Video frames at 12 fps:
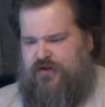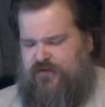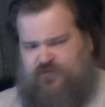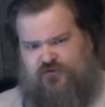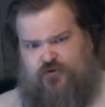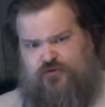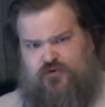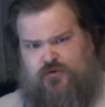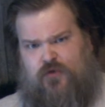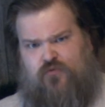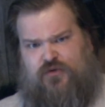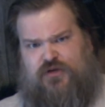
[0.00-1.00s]
he turned to
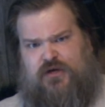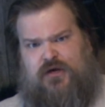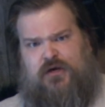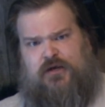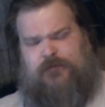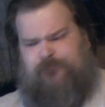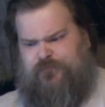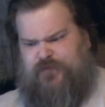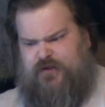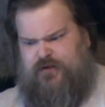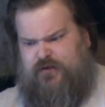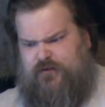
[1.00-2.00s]
Loki,
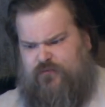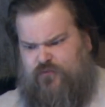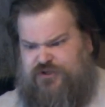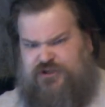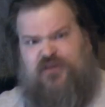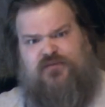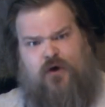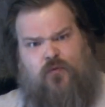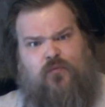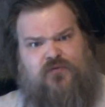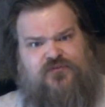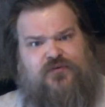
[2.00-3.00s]
which he
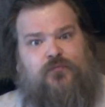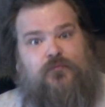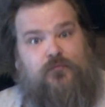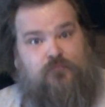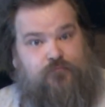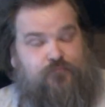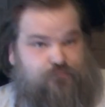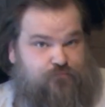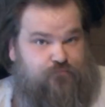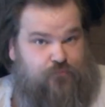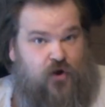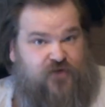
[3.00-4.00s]
thought was the
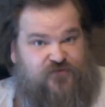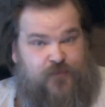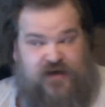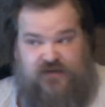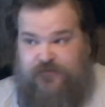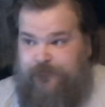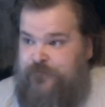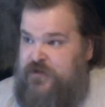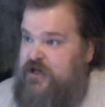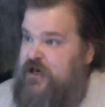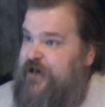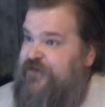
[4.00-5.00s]
bridesmaid,
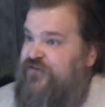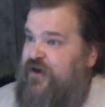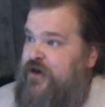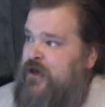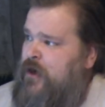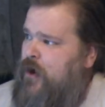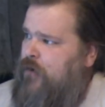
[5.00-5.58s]
and he said,